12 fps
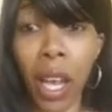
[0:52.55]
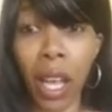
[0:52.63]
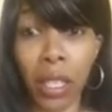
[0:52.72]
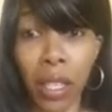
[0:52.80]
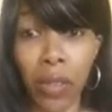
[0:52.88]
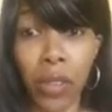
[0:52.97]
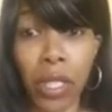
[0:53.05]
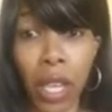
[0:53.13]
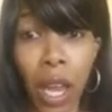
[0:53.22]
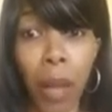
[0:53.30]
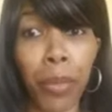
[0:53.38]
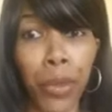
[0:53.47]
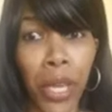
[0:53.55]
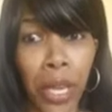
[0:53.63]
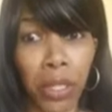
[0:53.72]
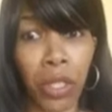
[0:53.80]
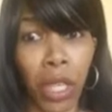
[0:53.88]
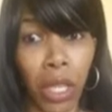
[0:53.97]
I love this app. You
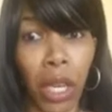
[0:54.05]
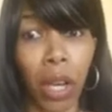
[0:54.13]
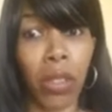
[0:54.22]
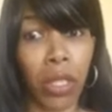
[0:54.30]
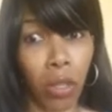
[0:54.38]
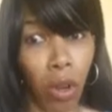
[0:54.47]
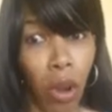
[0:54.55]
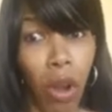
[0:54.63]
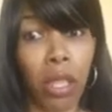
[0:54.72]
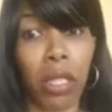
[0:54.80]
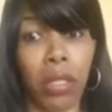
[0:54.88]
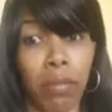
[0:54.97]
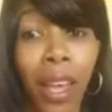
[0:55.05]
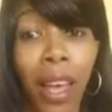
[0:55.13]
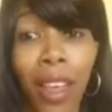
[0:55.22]
got to check it out. It's awesome.